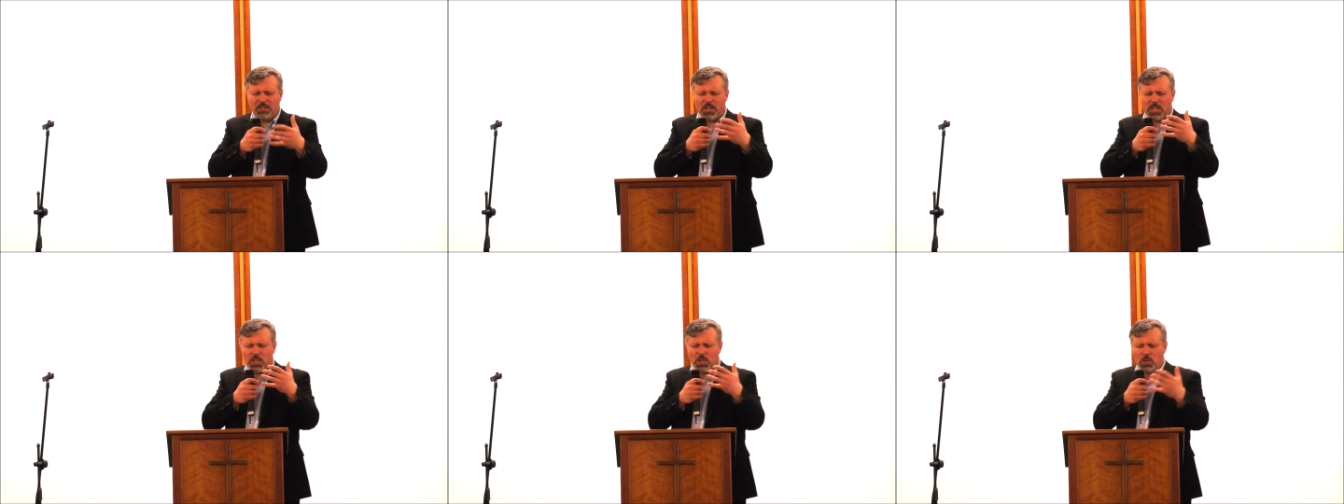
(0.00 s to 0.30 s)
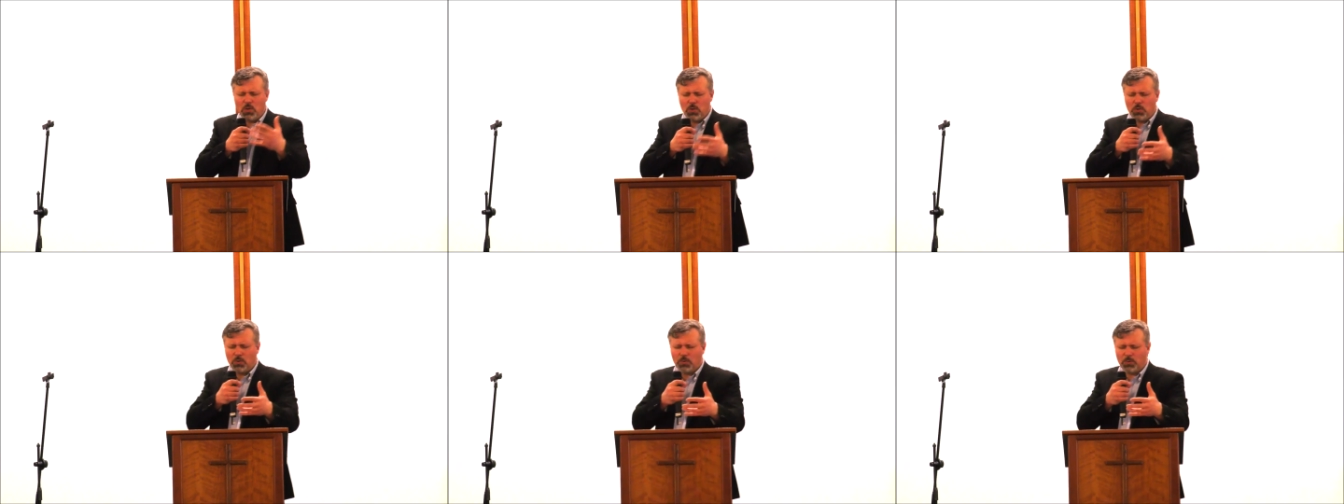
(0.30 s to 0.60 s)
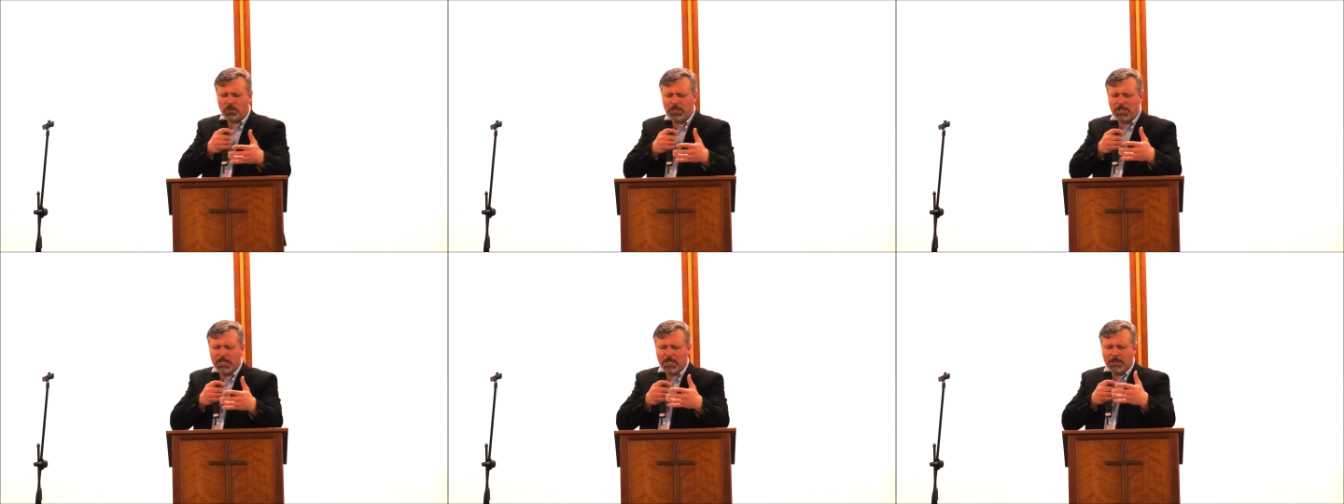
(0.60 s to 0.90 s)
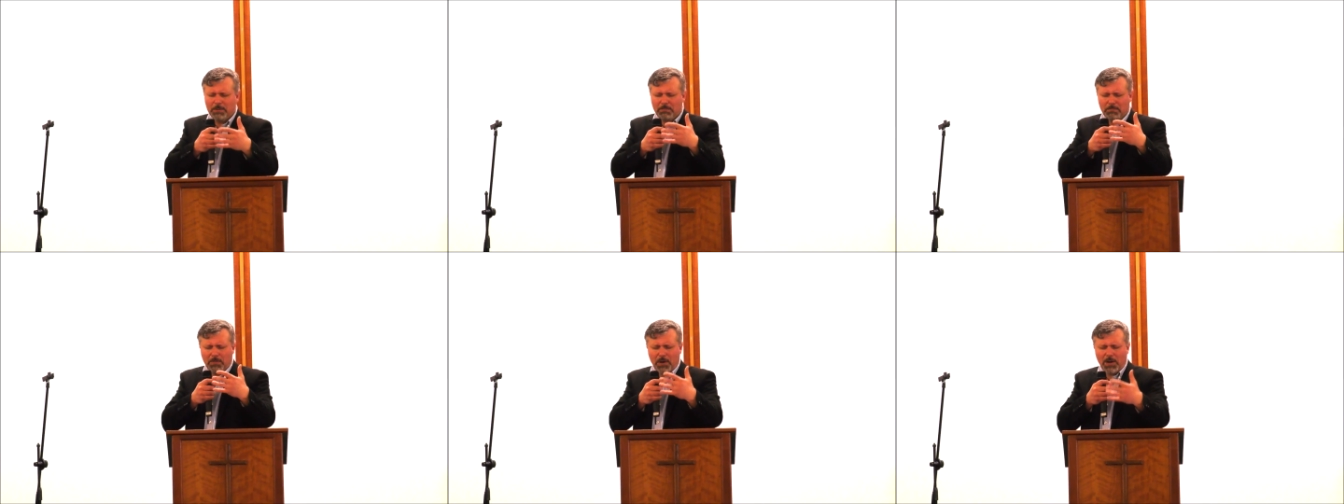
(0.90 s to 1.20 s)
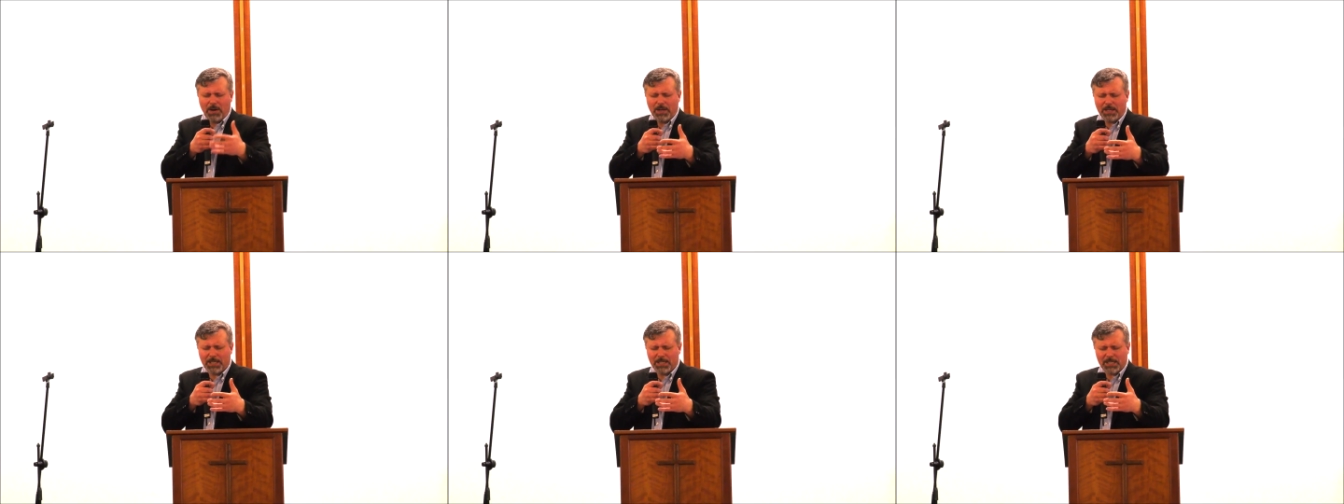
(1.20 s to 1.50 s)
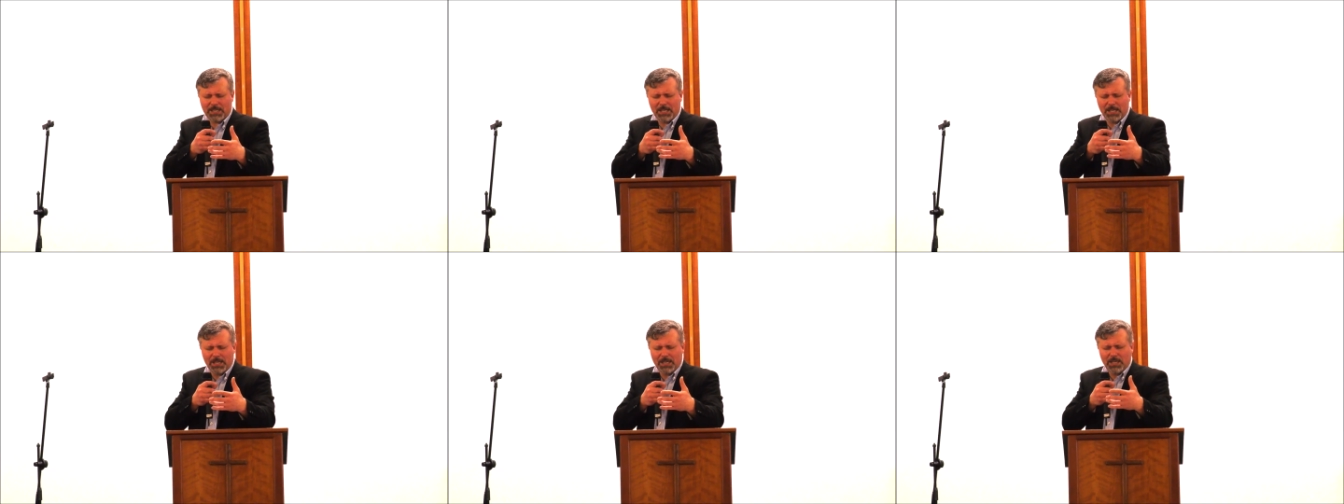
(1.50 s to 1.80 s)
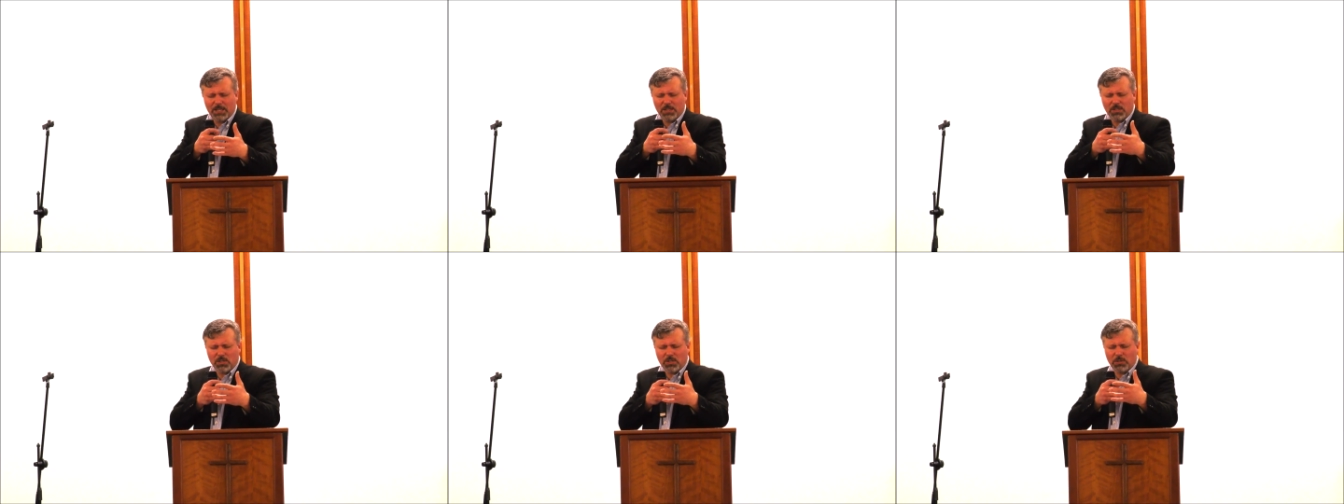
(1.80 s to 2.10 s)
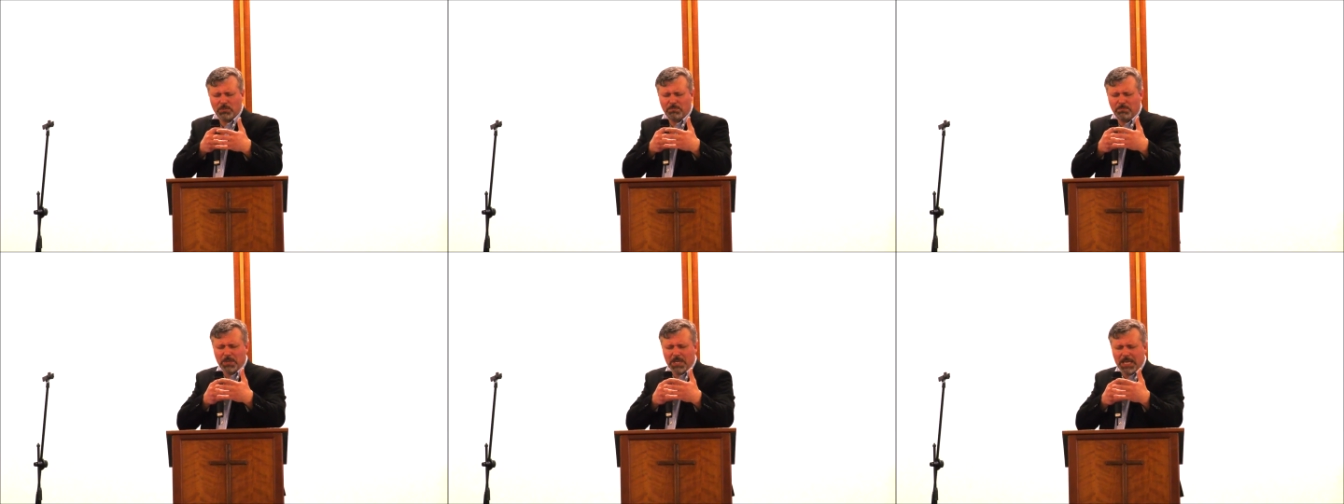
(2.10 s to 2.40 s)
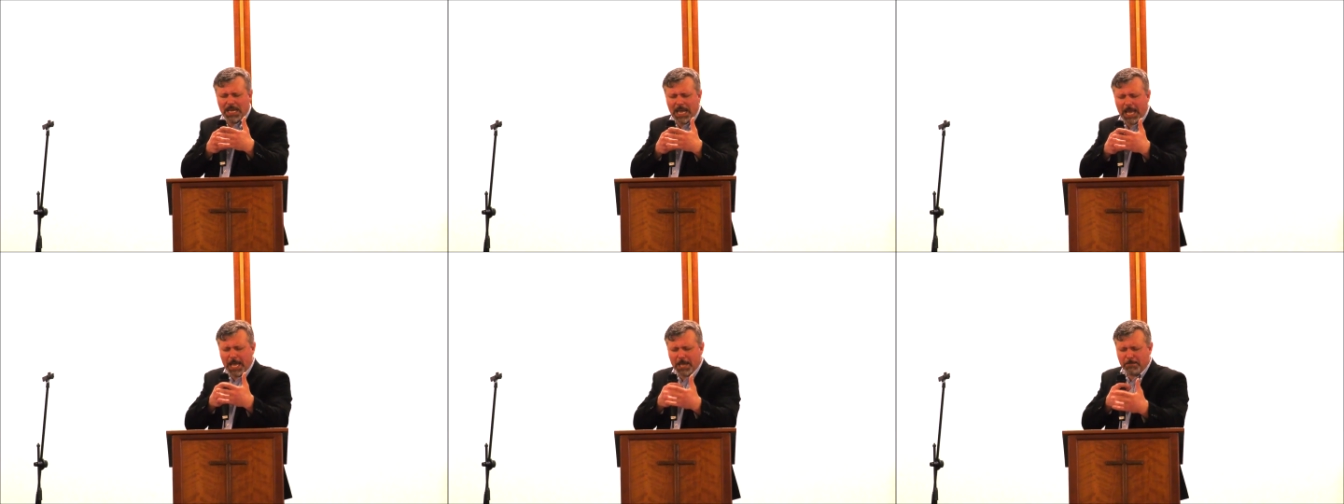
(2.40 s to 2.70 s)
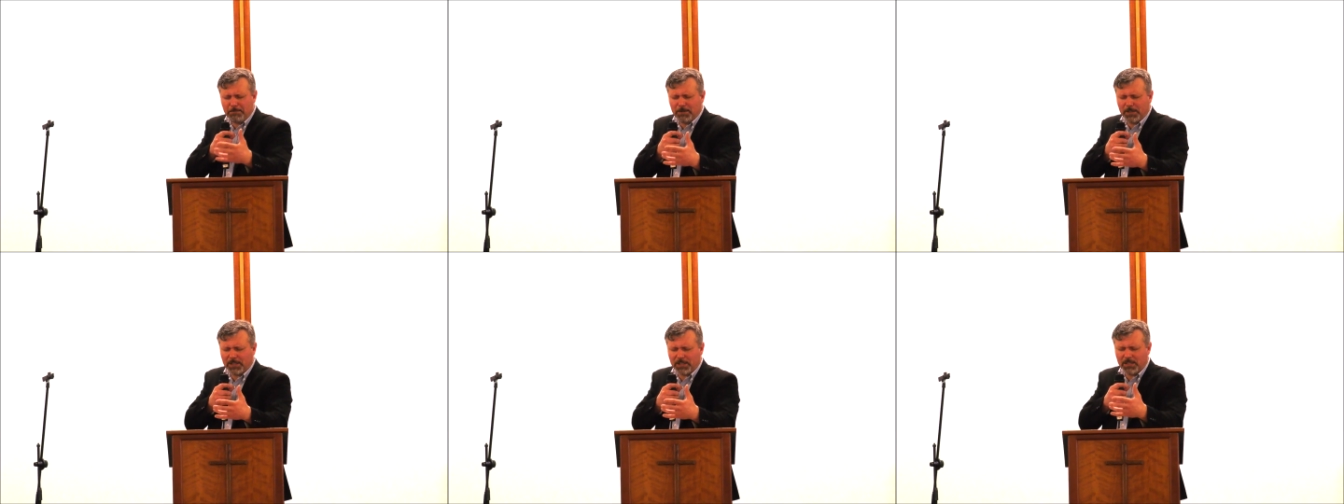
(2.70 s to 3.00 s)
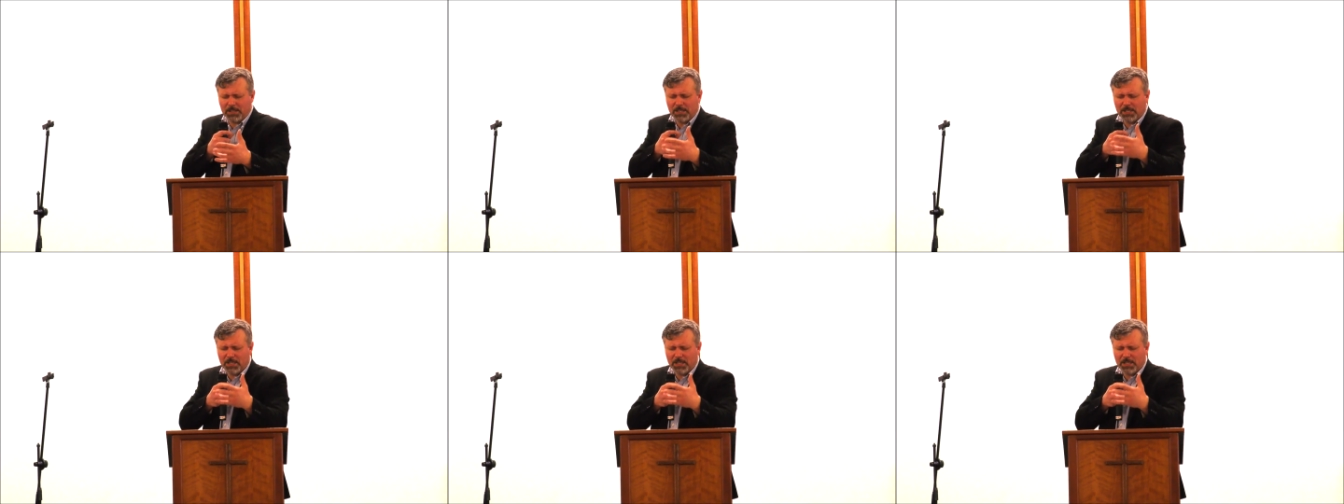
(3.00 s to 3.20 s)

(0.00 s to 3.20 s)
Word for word: renewed mind, to be able